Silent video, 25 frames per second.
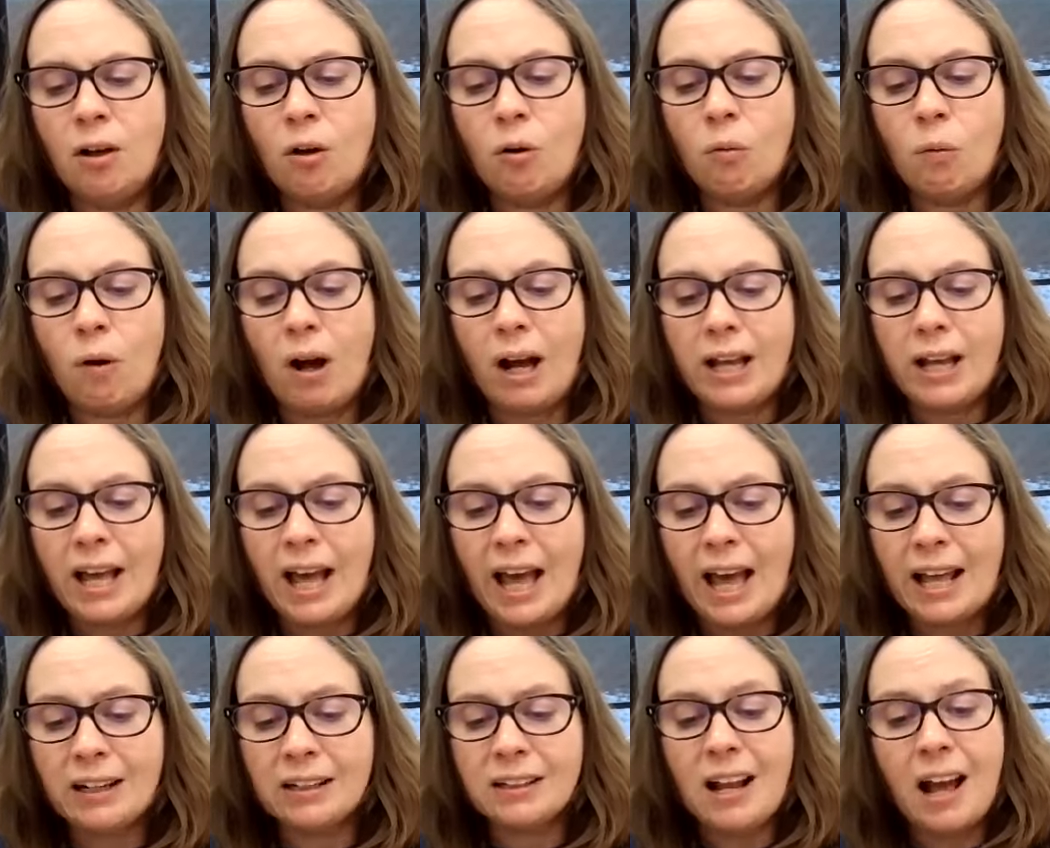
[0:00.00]
Why
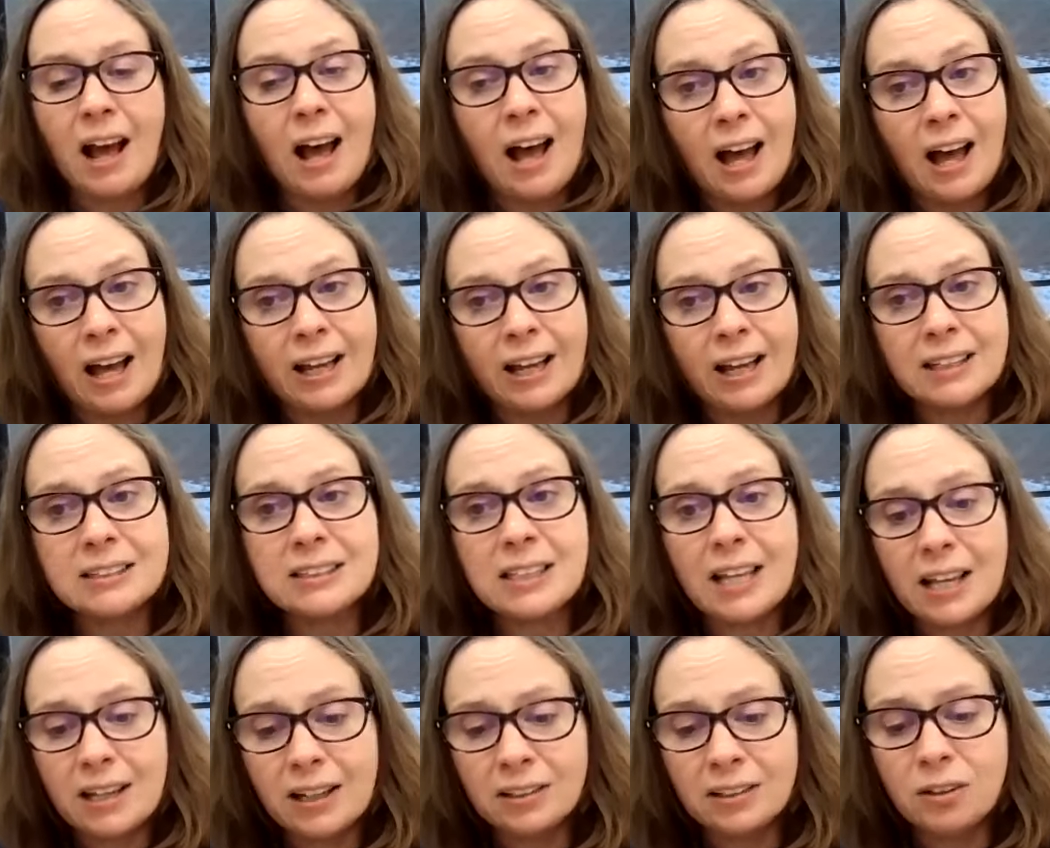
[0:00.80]
hadn't I
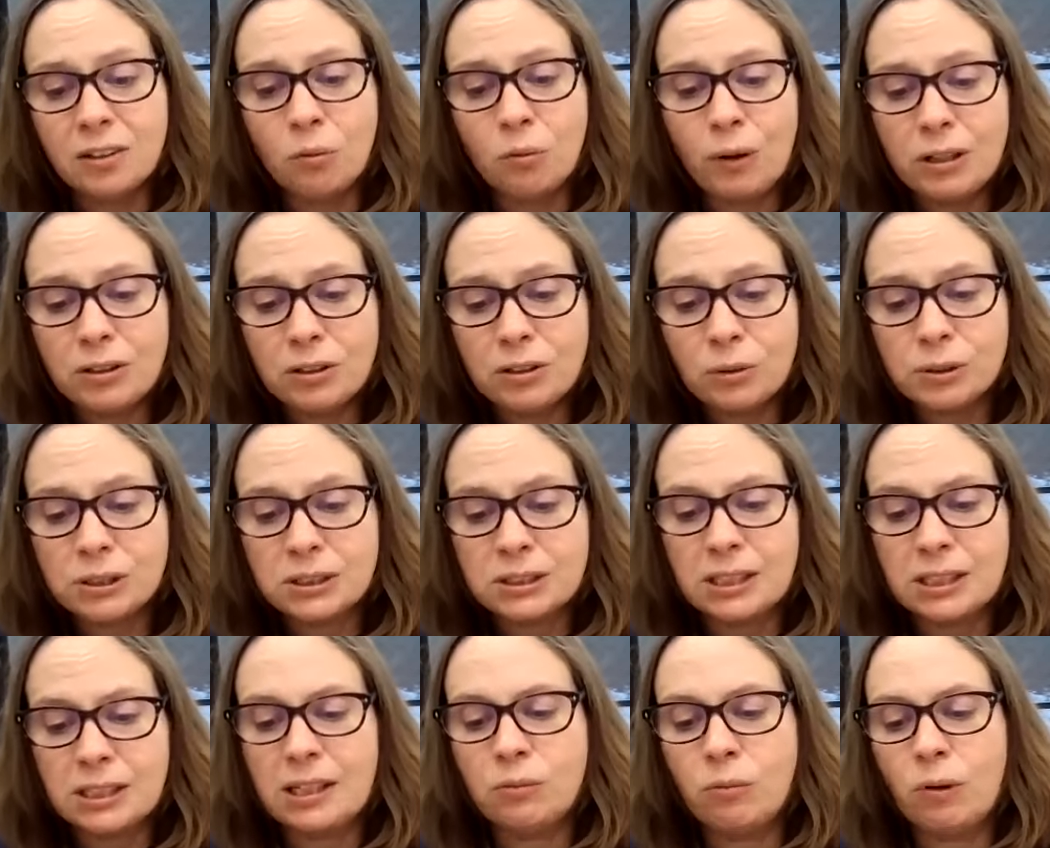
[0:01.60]
taken the window
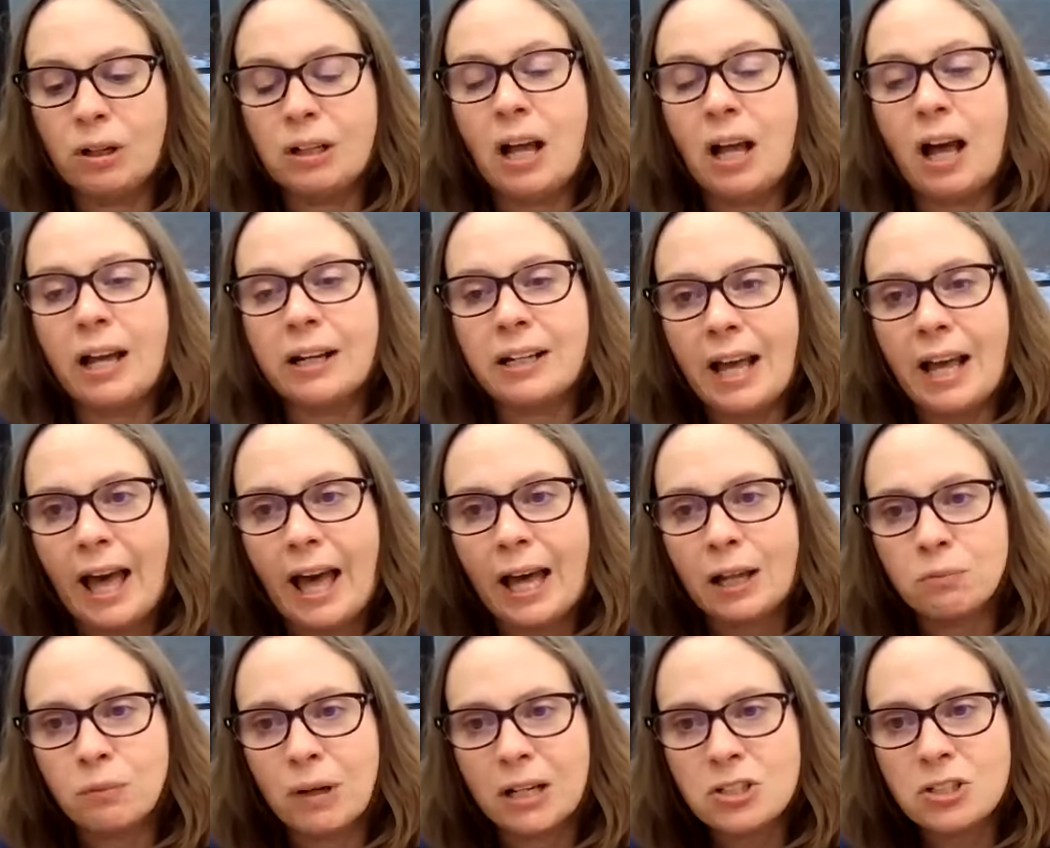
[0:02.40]
seat when I'd
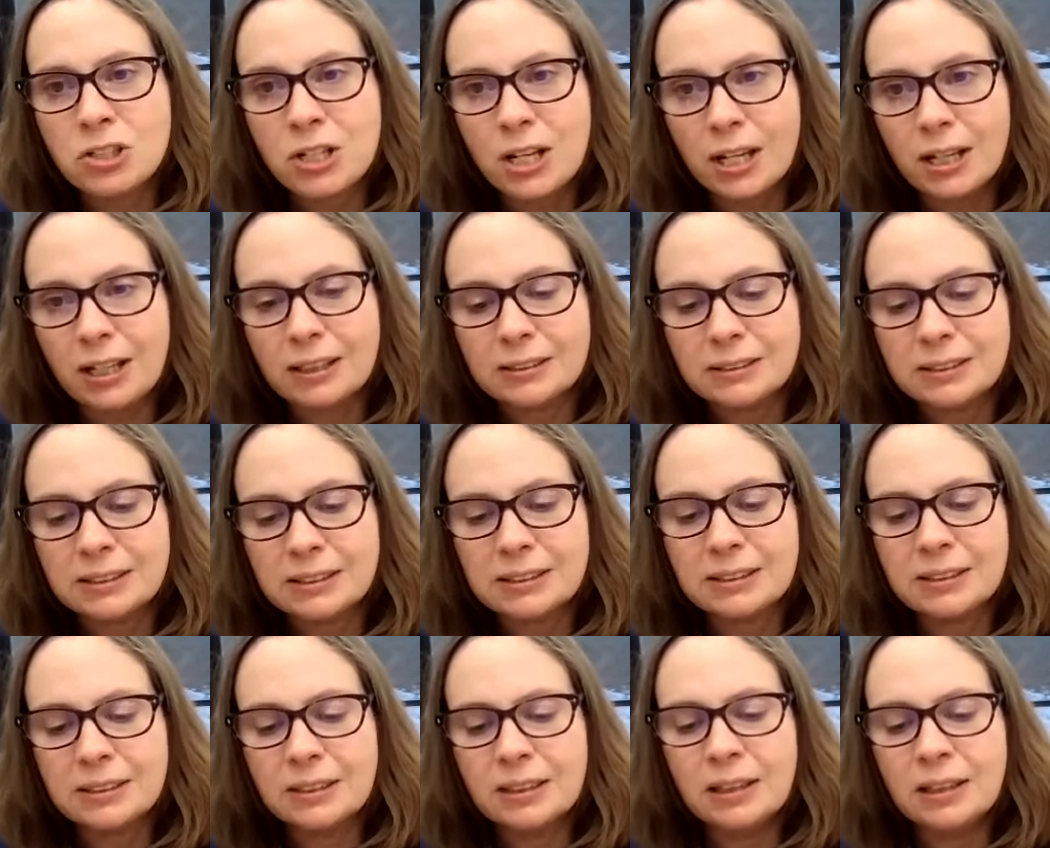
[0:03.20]
had my
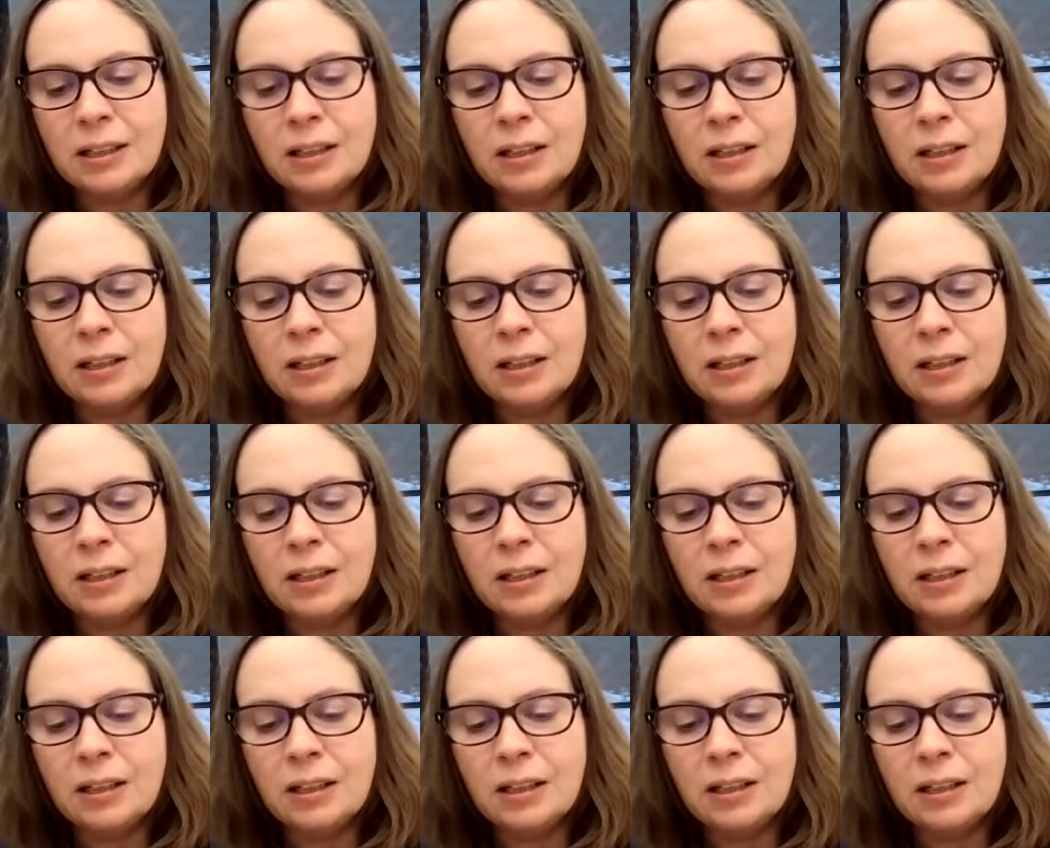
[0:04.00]
chance?